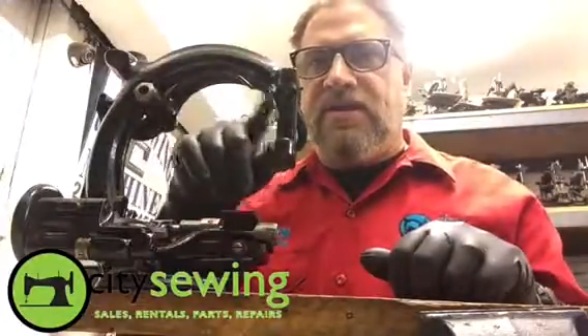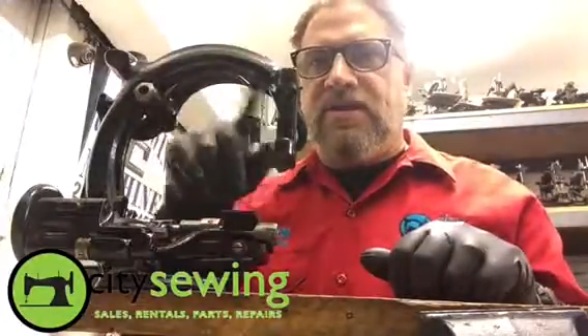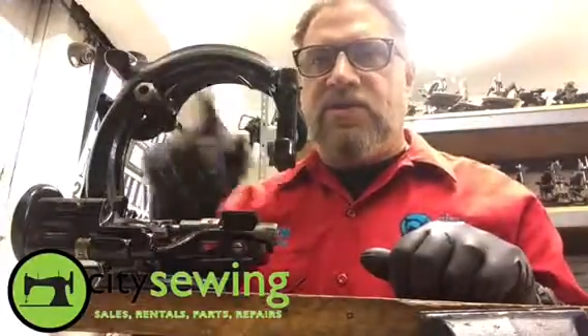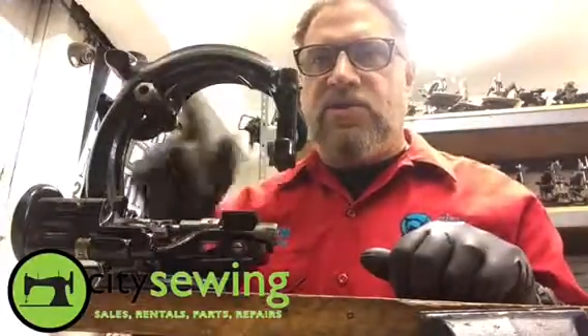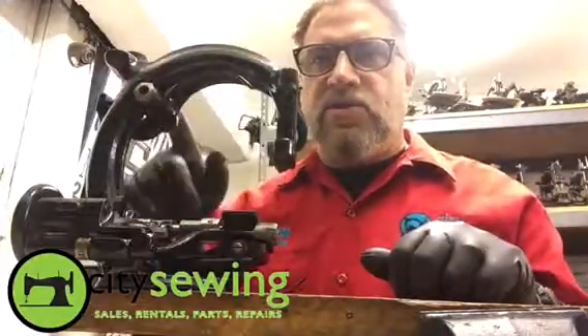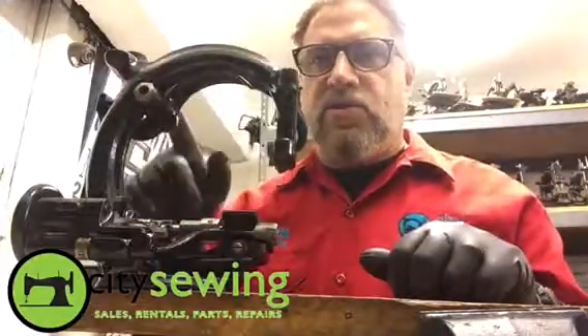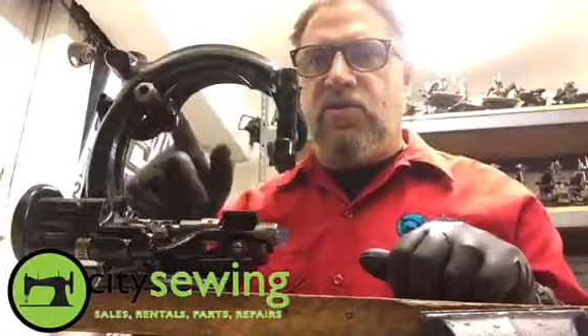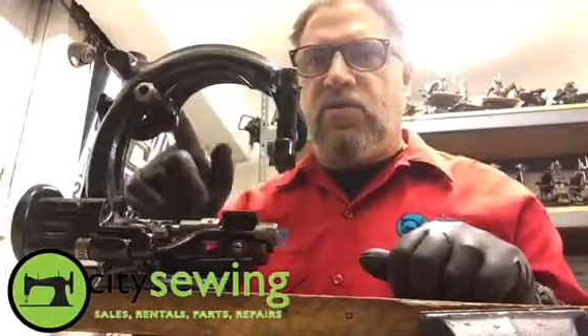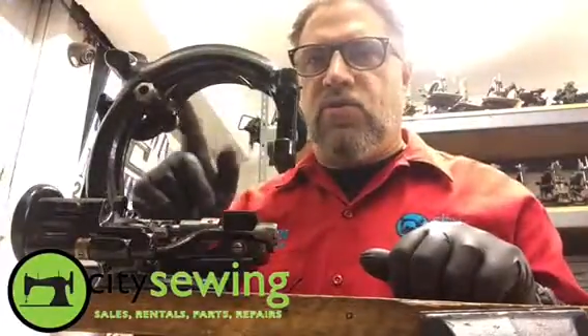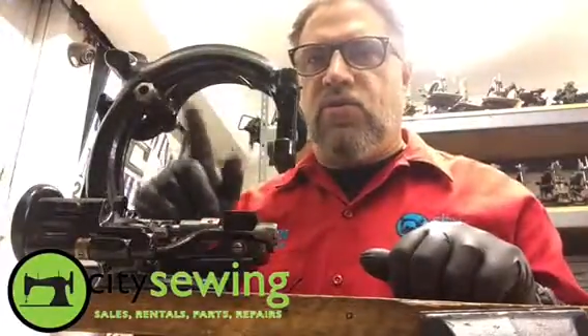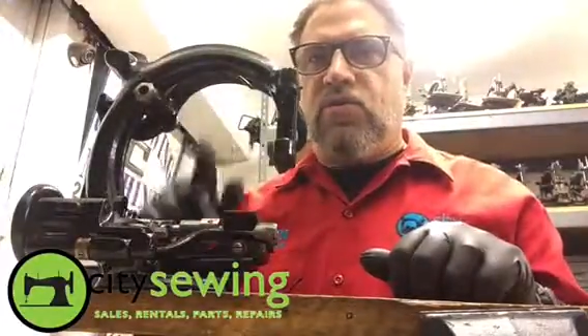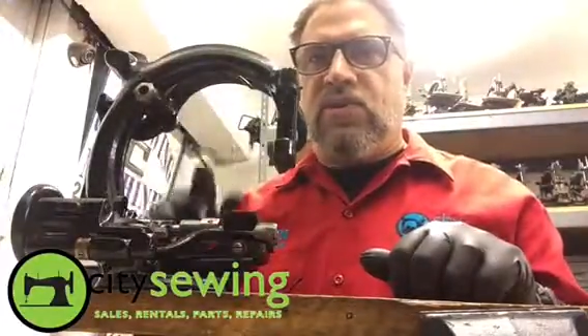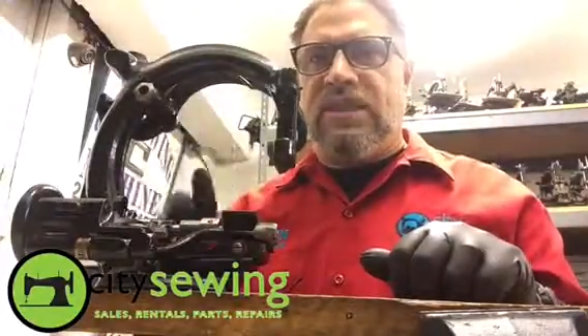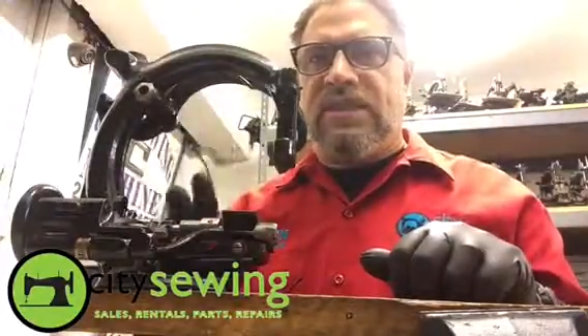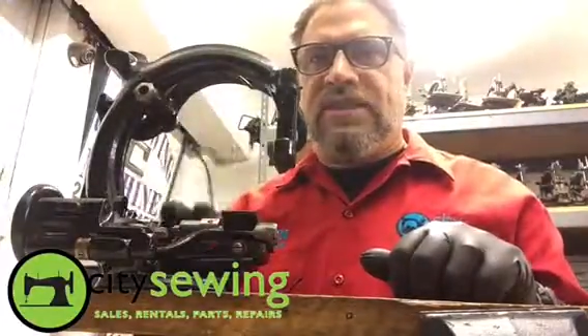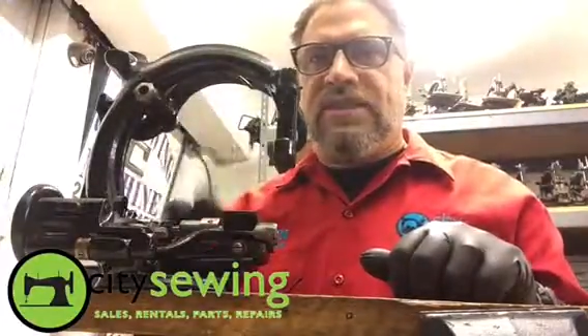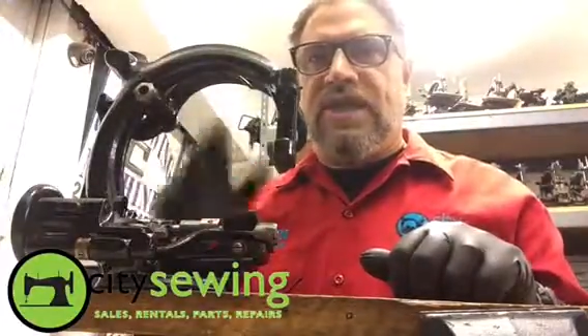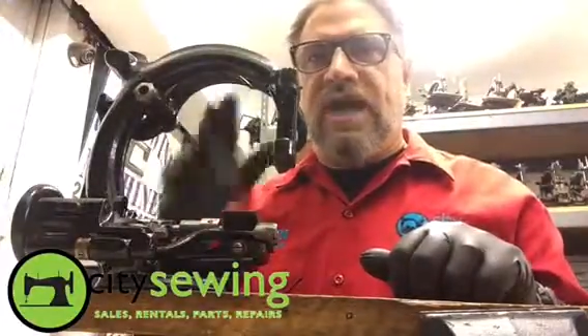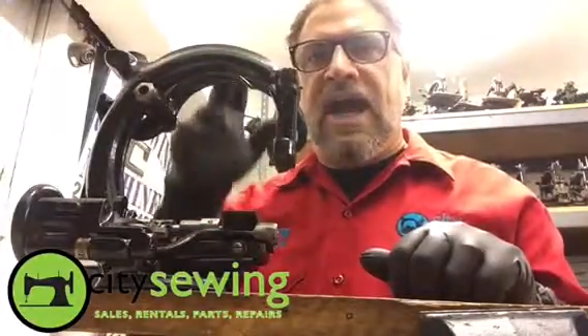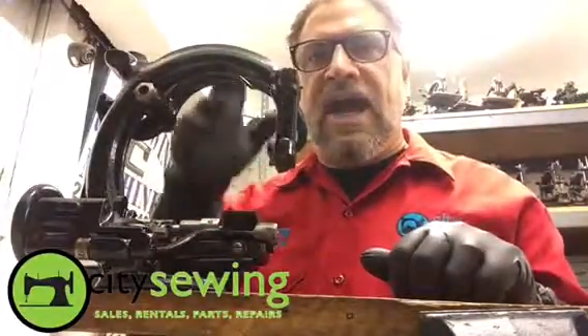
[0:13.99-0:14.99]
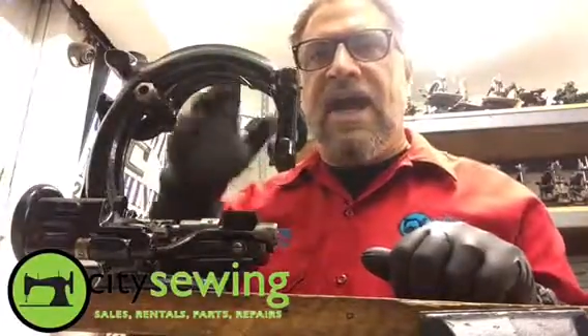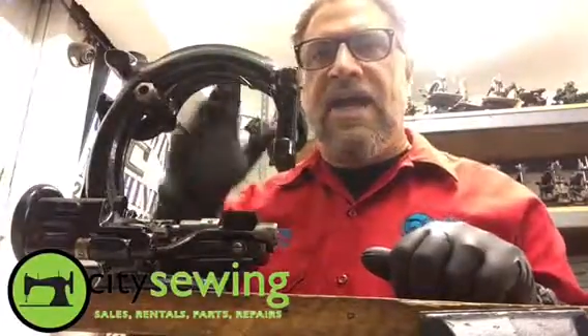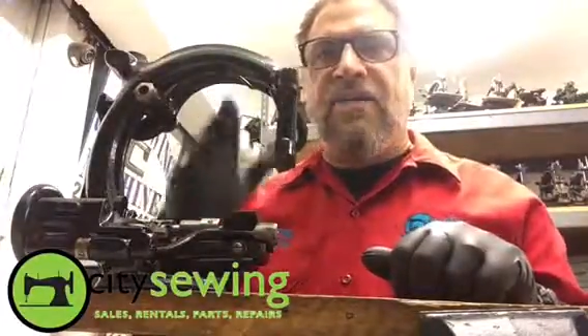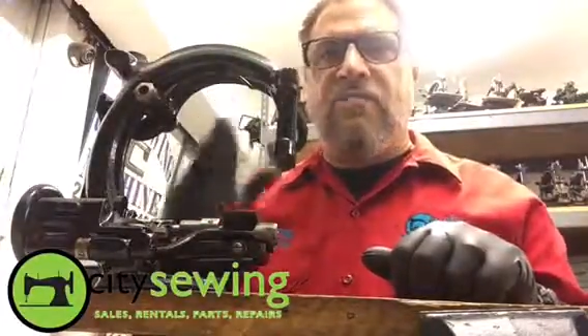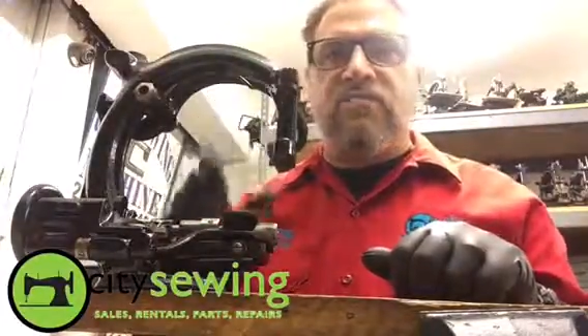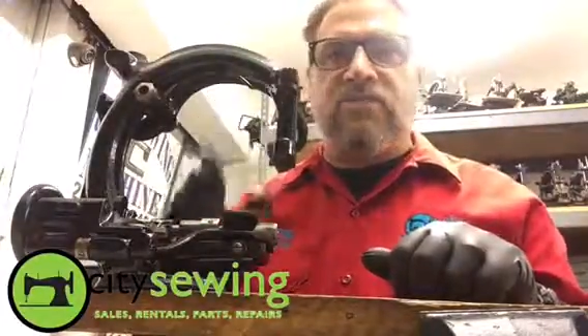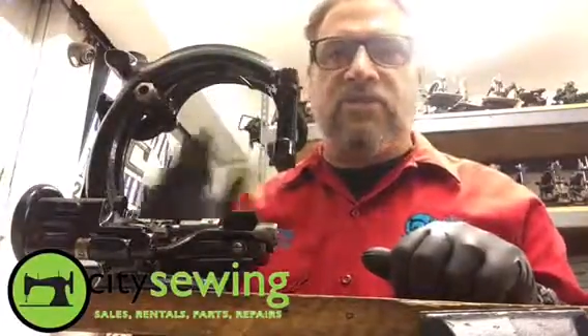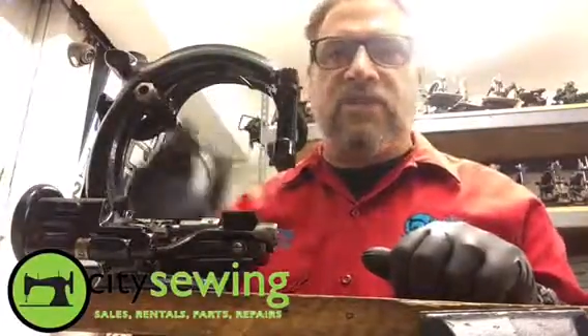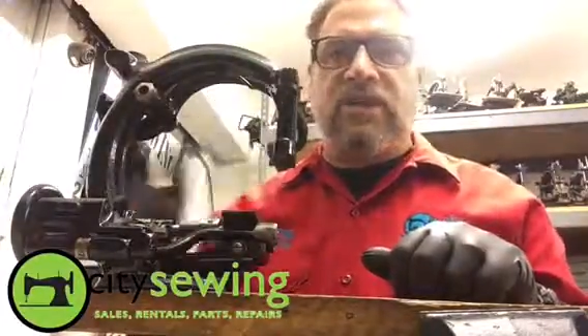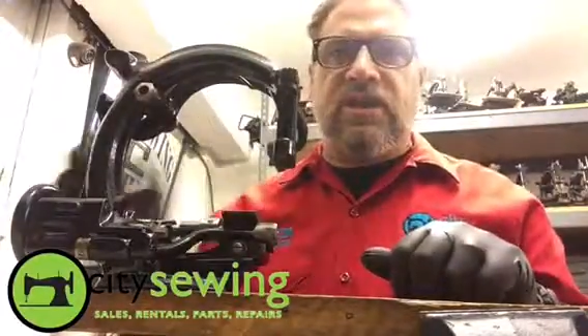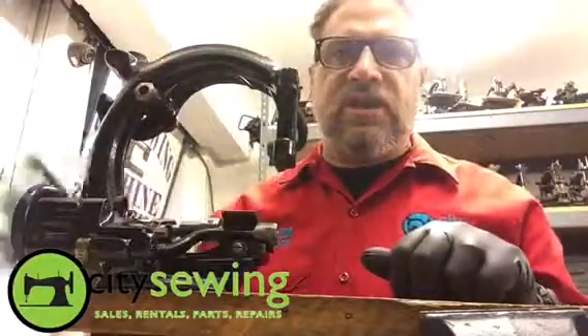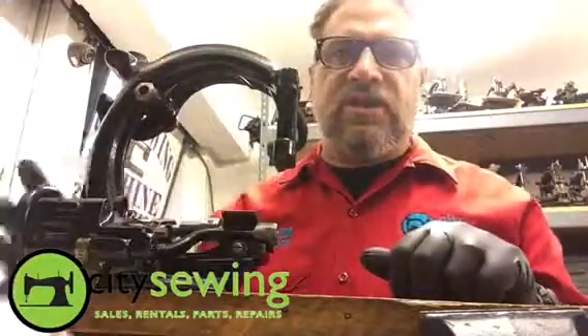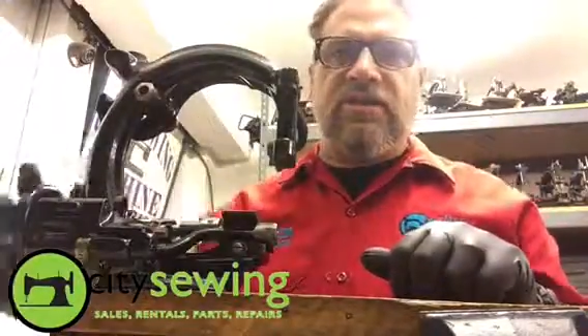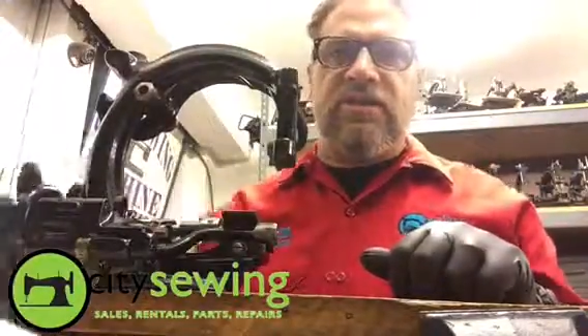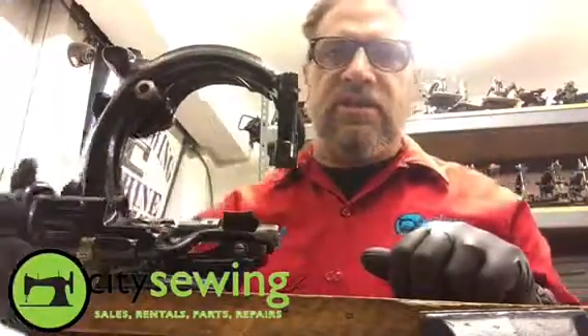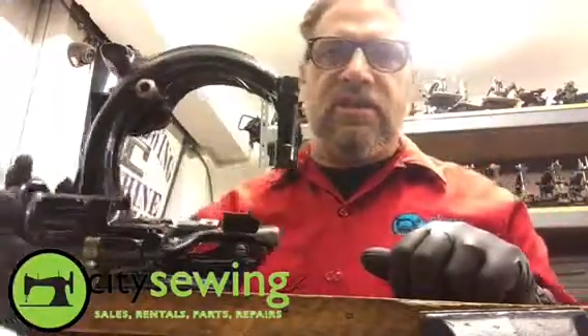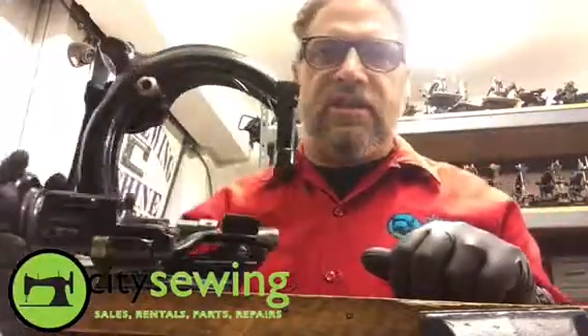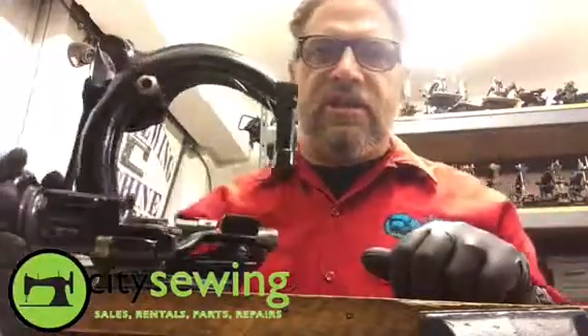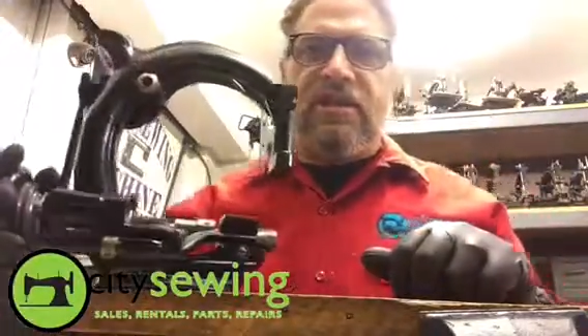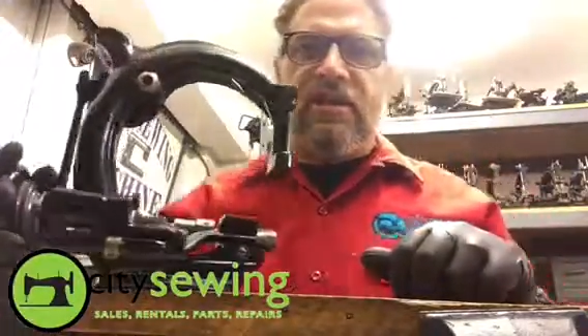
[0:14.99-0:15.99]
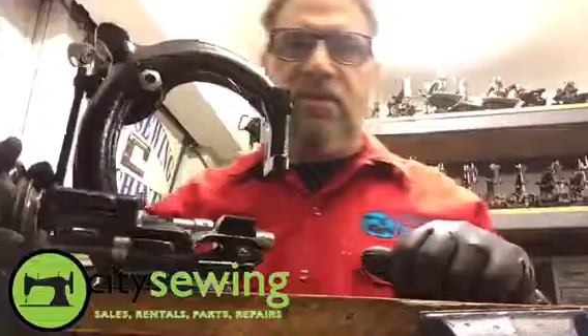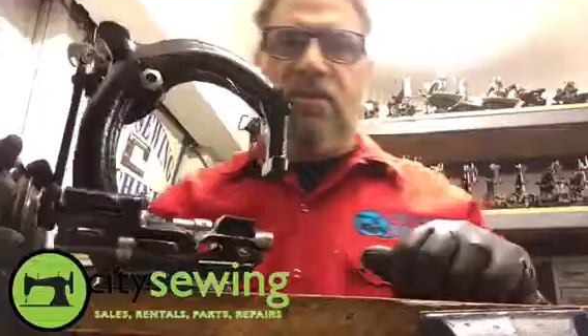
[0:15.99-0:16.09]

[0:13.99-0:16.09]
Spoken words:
So it's a higher machine. They